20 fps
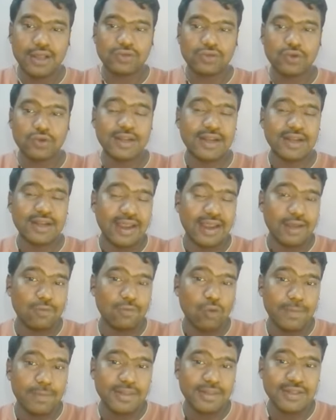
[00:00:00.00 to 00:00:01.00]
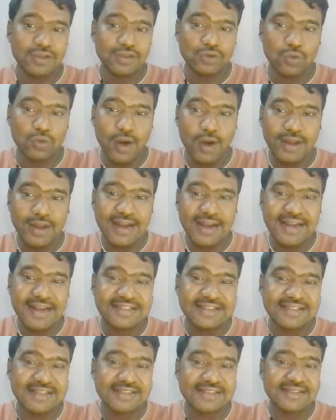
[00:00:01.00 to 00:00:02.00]
so that I can open this URL
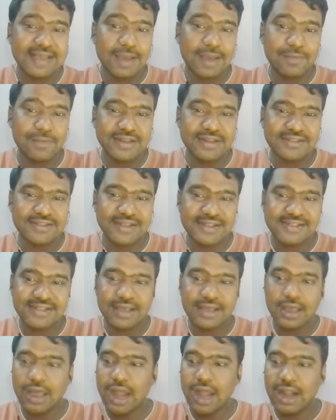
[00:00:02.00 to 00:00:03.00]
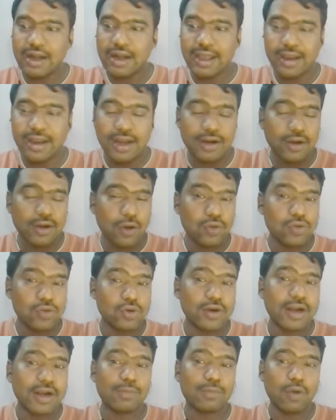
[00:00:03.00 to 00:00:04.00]
and see the same results and I can
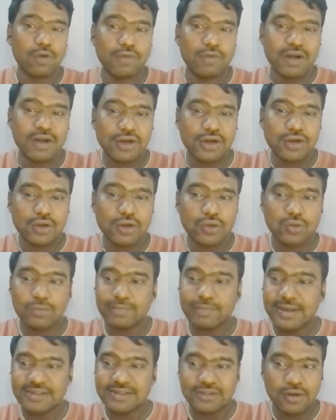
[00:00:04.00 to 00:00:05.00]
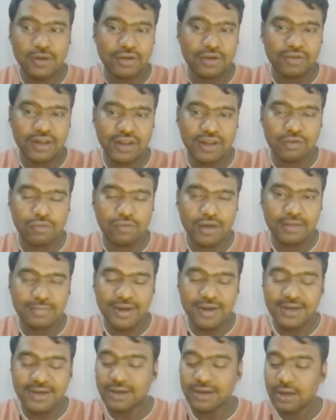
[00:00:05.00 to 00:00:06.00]
download and provide it to you based on your
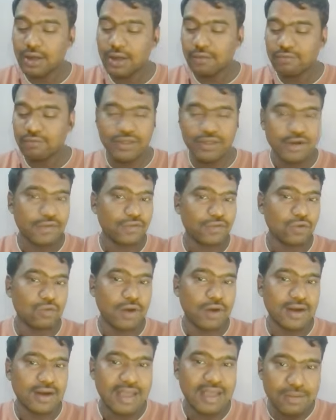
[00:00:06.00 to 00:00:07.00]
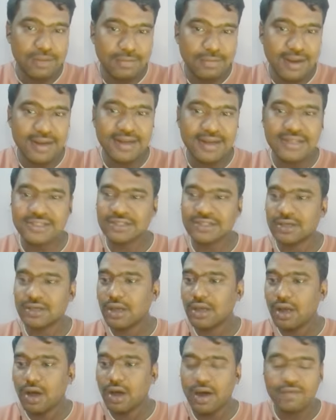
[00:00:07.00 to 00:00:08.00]
requirement. Whether if you want email list
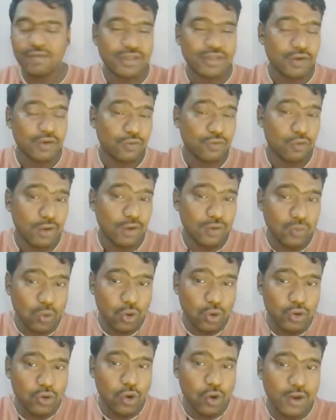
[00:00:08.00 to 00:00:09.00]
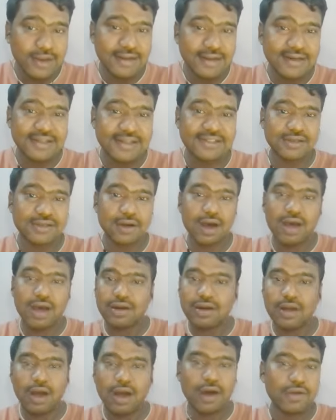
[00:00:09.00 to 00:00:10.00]
or whether if you want cold calling list
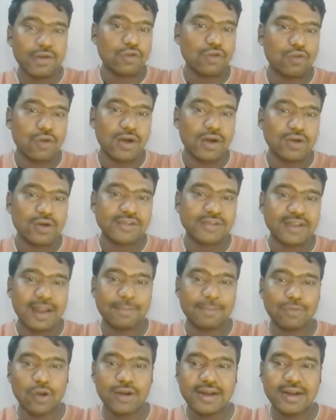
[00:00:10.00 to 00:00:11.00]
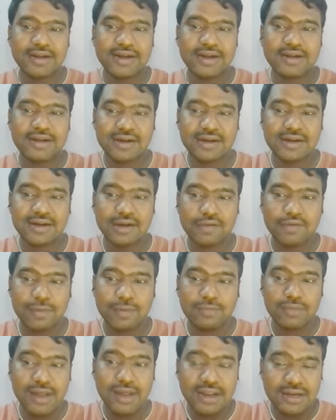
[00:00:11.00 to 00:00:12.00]
or if you want to scrap targeted data
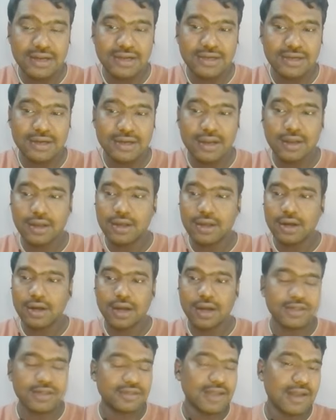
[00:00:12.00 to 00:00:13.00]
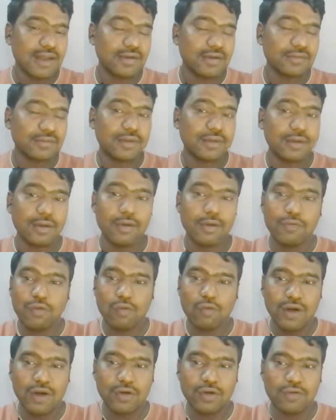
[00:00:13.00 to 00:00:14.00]
from LinkedIn, then if
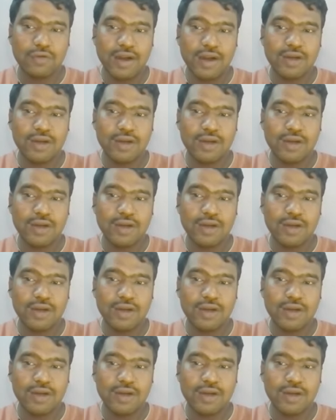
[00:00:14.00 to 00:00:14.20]
you want to